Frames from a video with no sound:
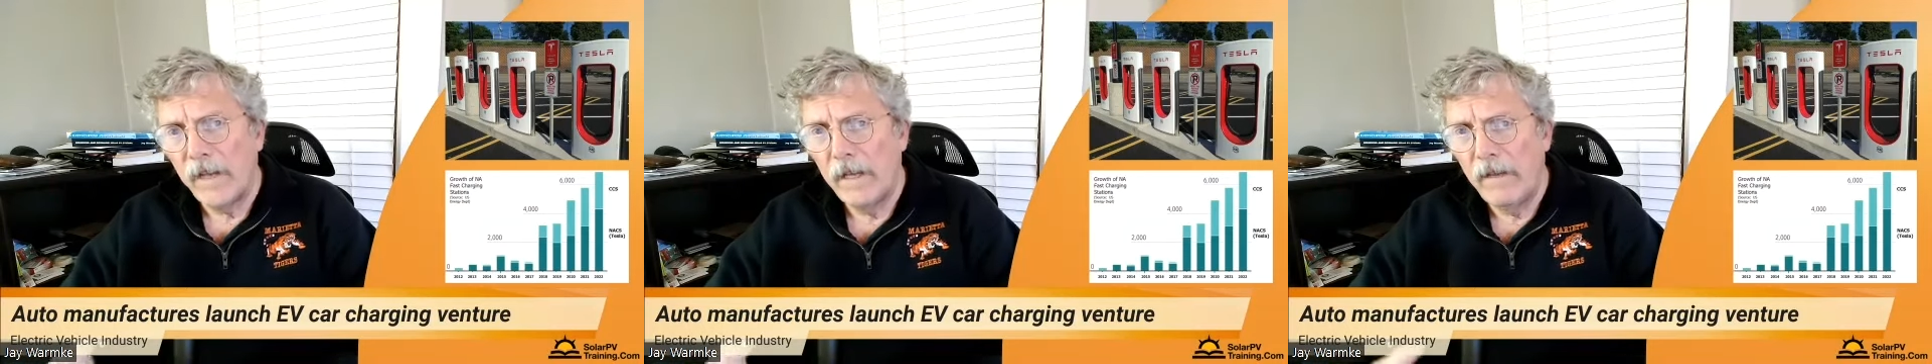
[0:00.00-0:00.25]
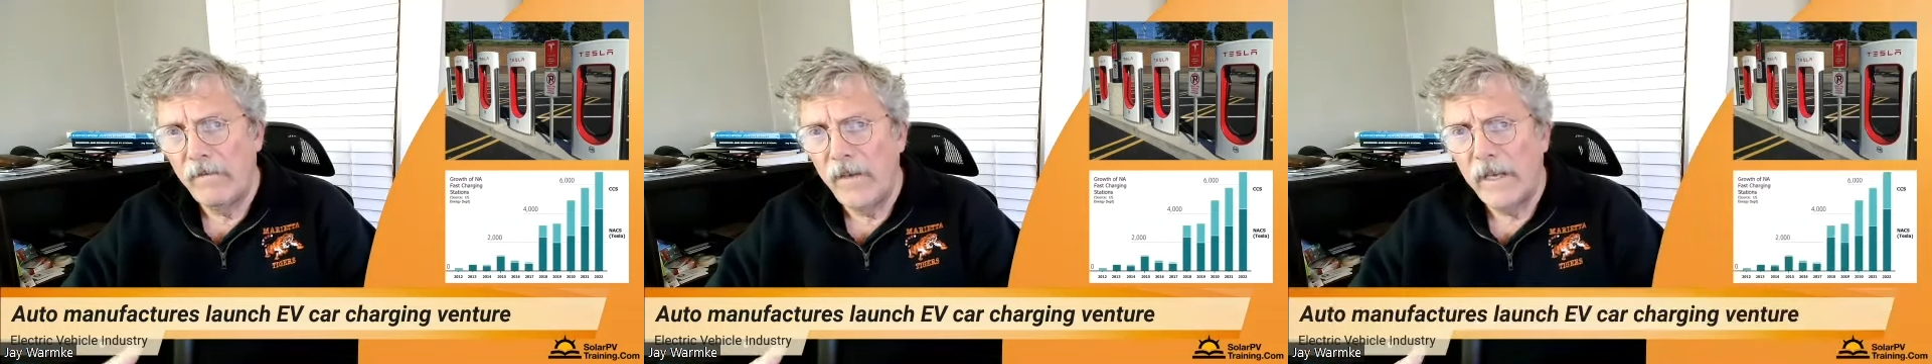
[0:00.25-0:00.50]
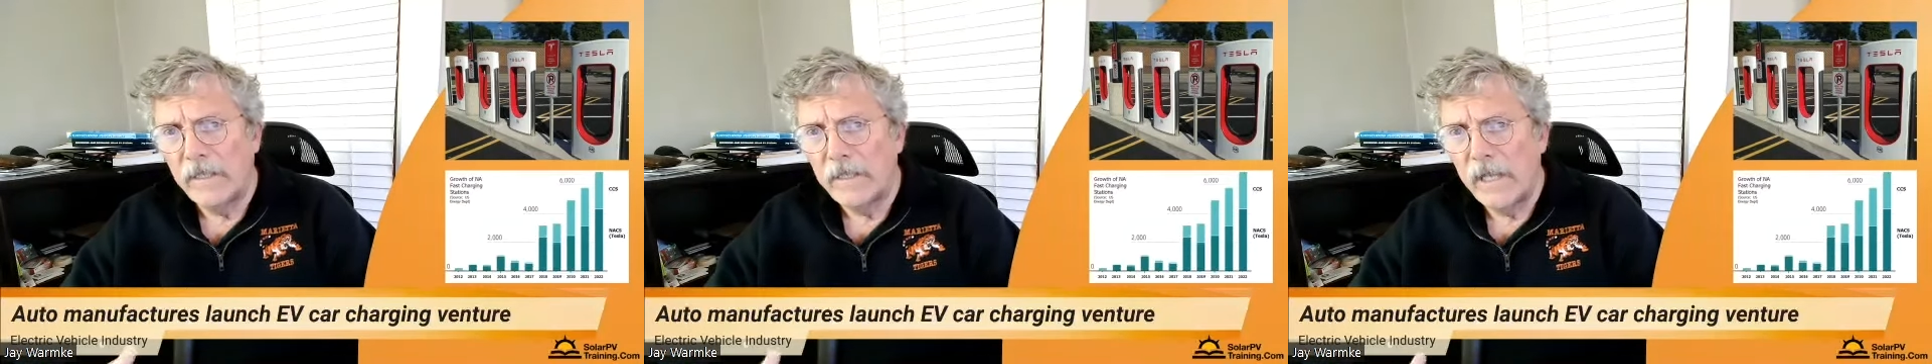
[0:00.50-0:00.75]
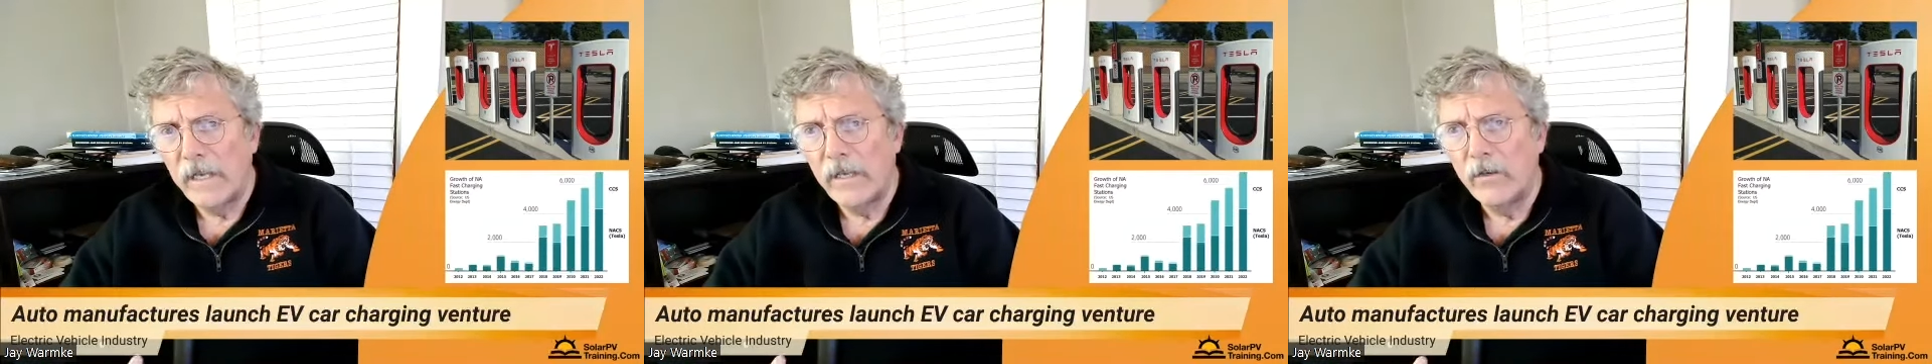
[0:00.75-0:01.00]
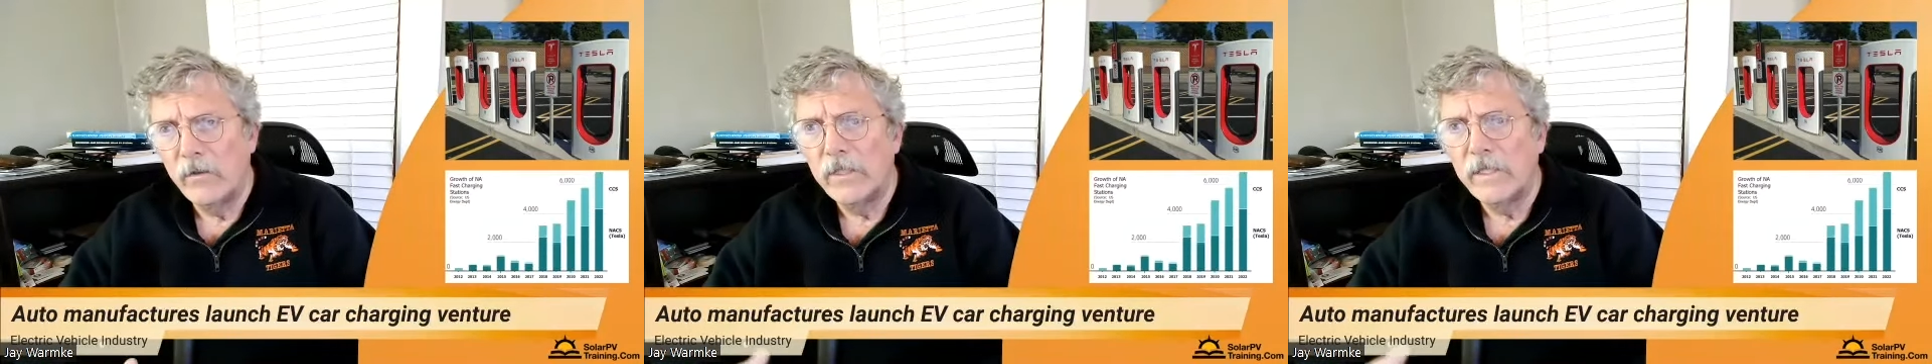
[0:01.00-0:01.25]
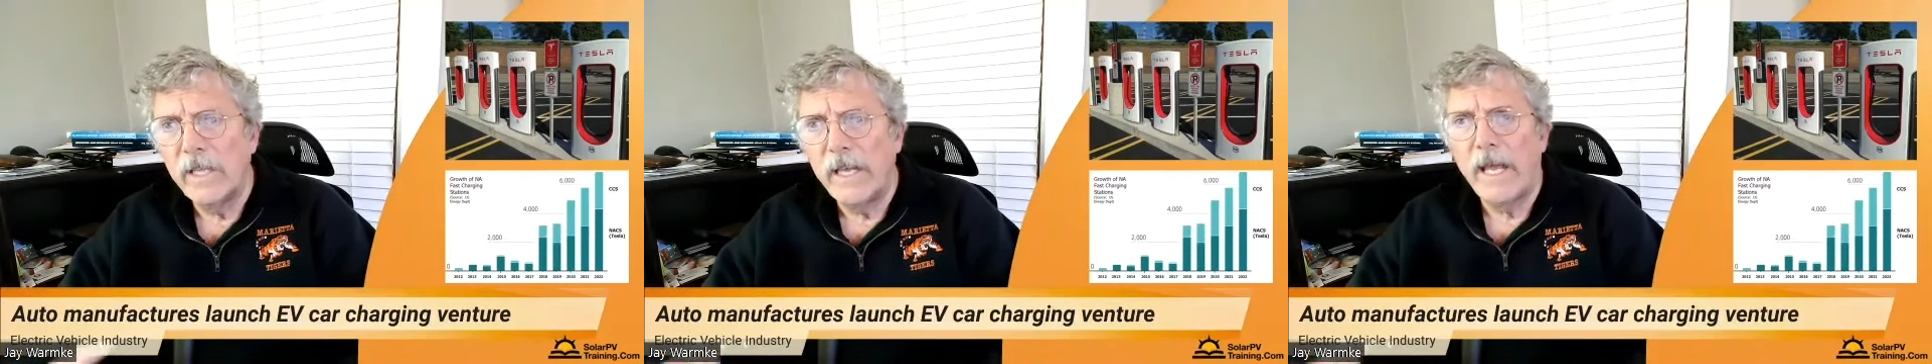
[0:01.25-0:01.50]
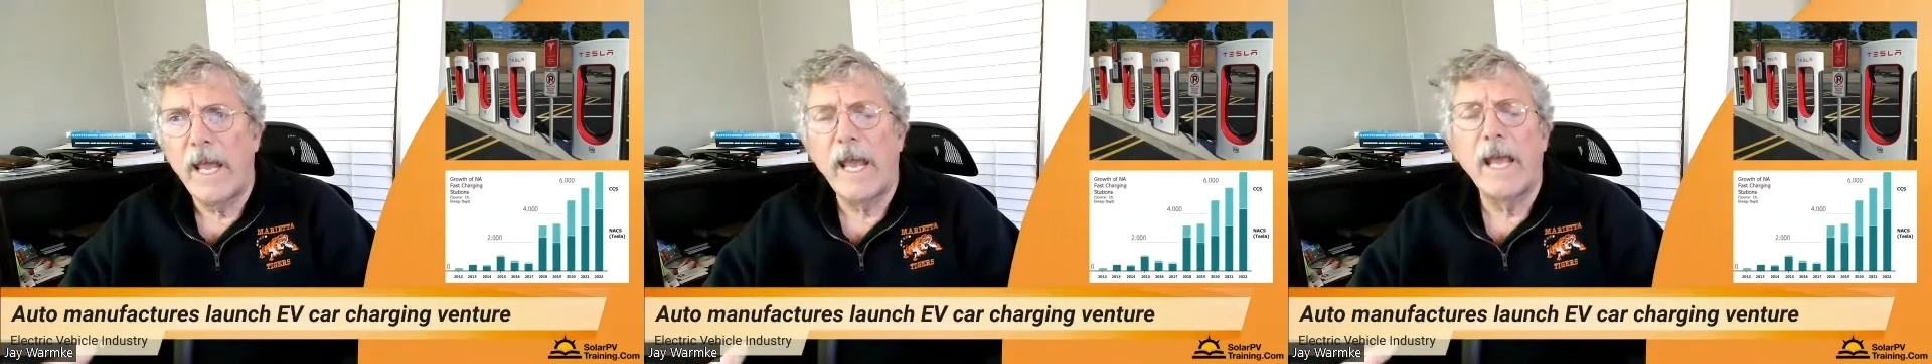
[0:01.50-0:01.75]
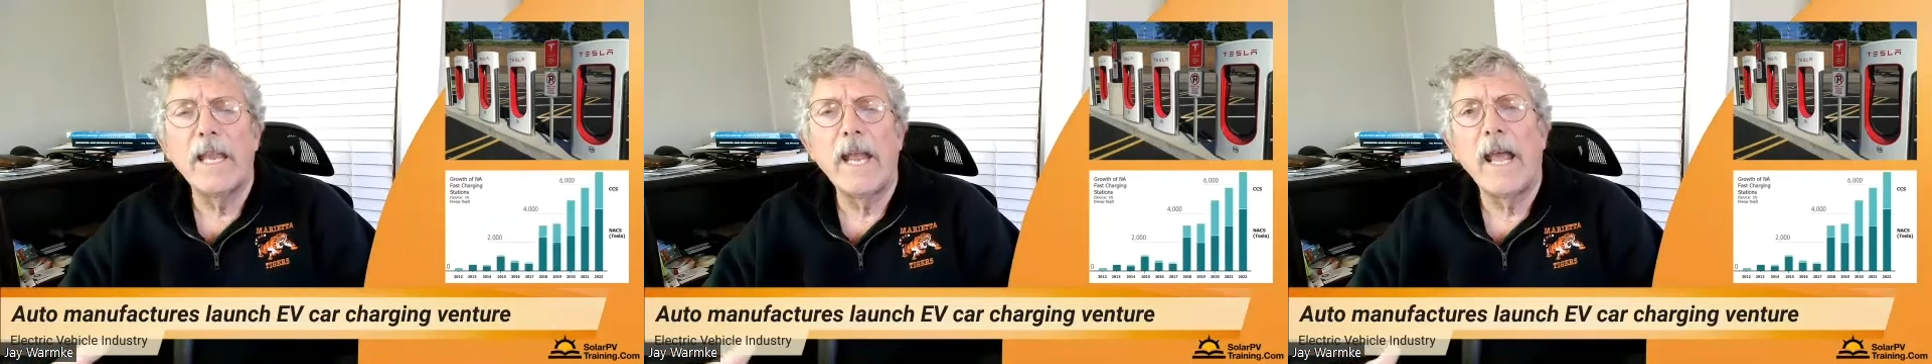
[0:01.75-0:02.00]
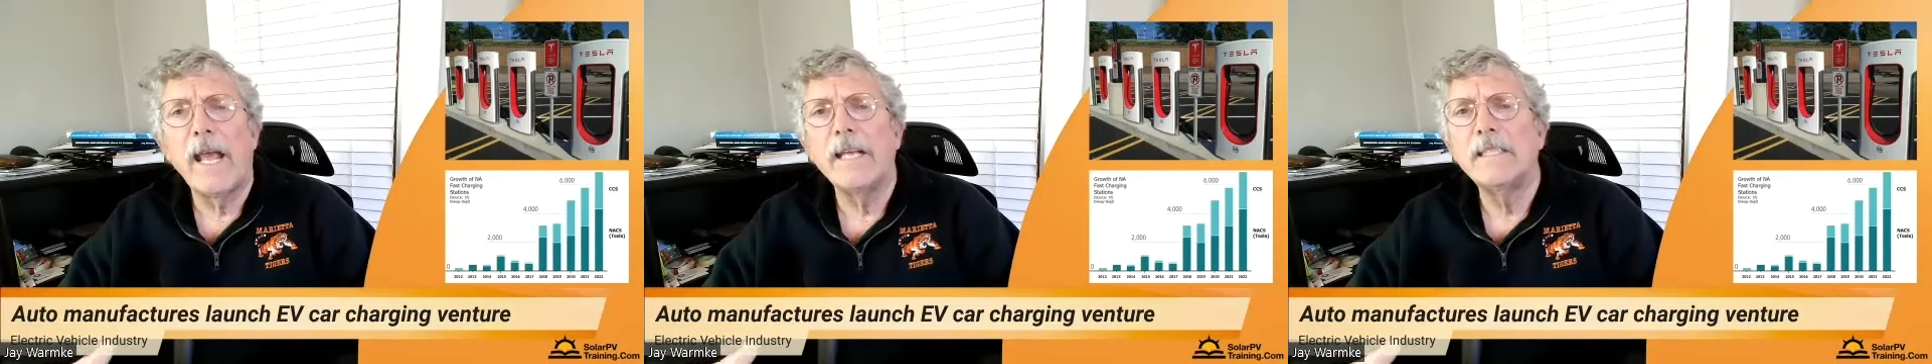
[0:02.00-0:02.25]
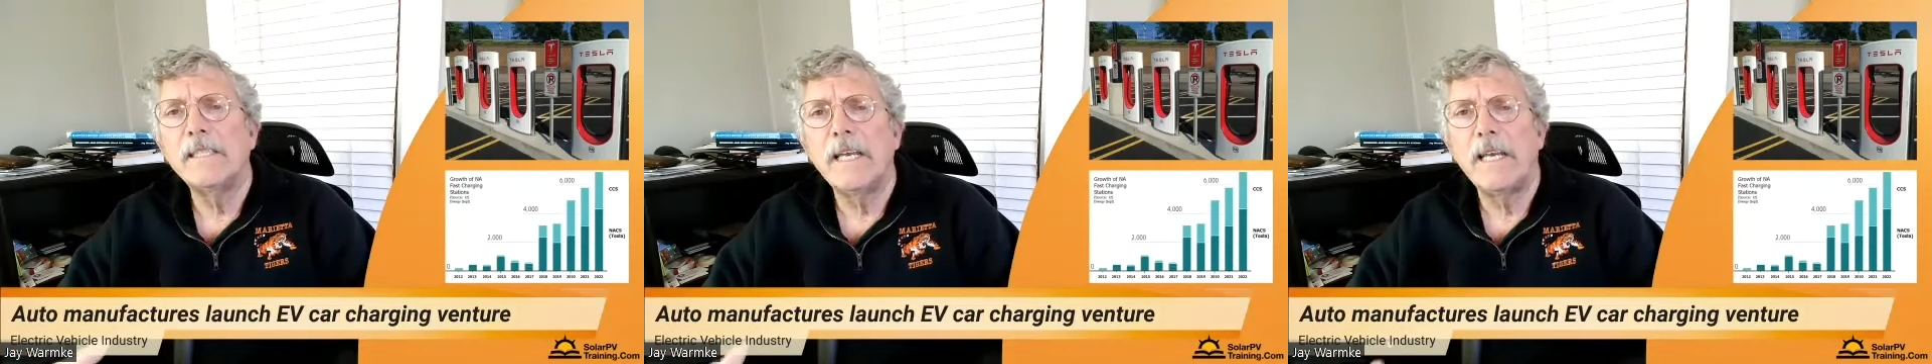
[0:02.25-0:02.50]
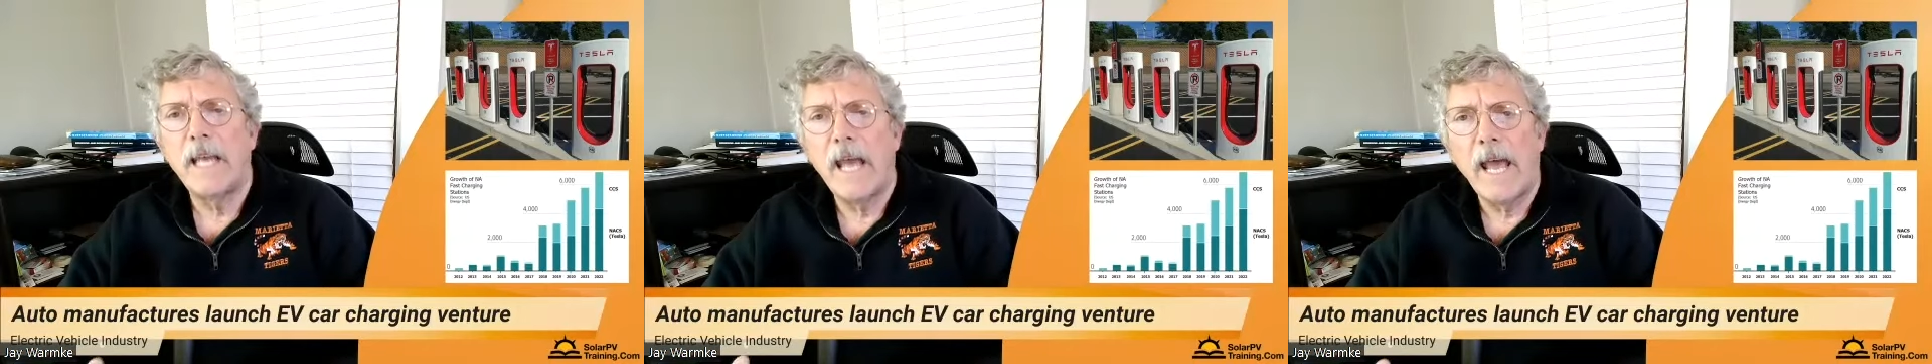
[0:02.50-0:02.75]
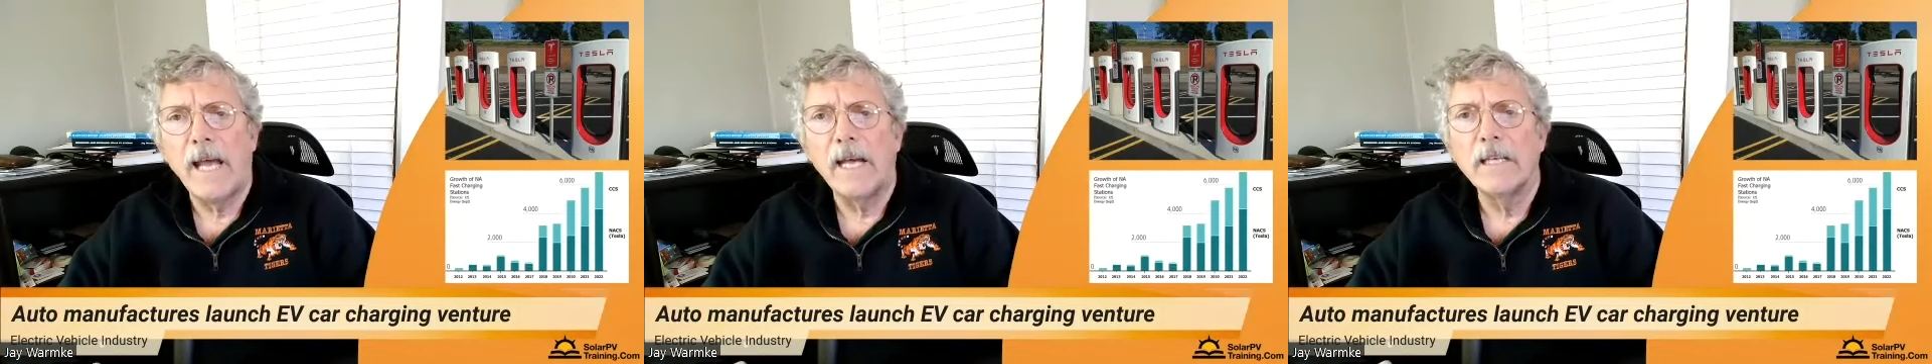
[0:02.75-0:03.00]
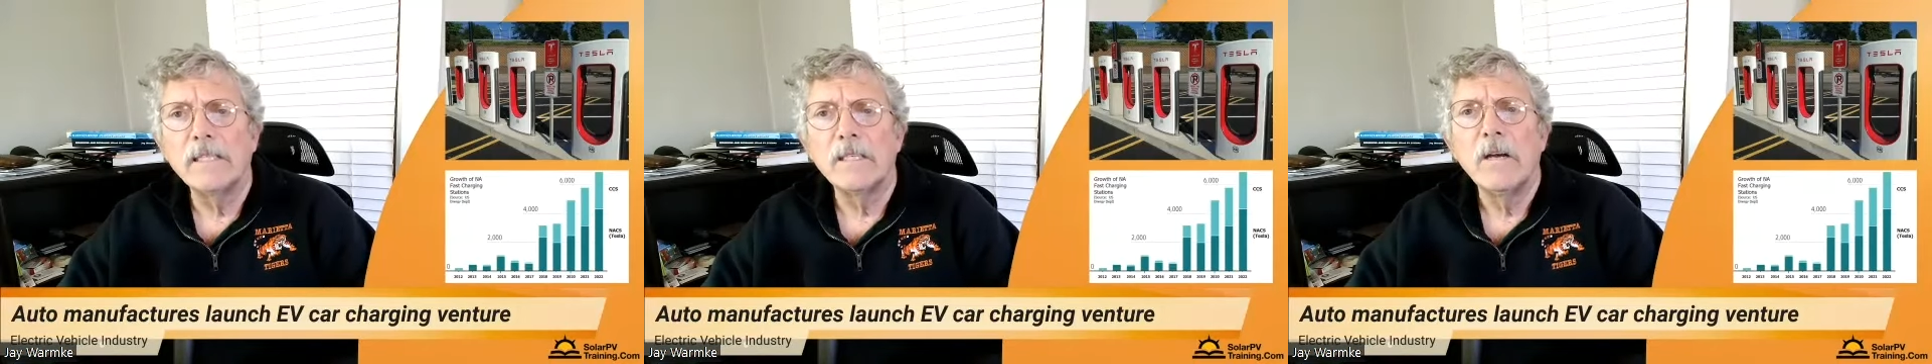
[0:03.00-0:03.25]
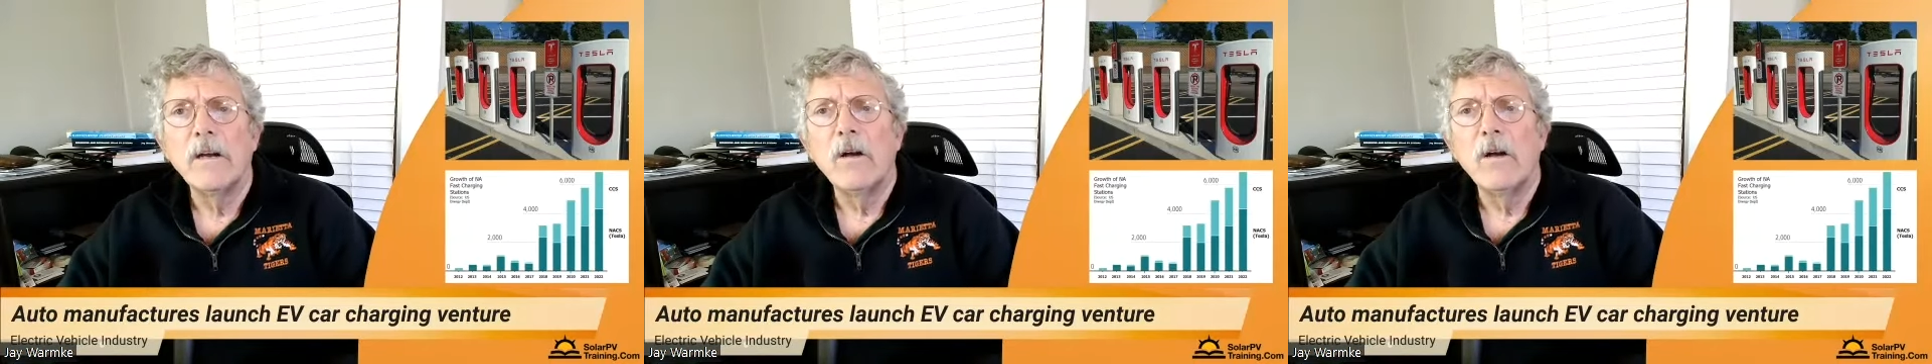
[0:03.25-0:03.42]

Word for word: E Vs that use the N A C S,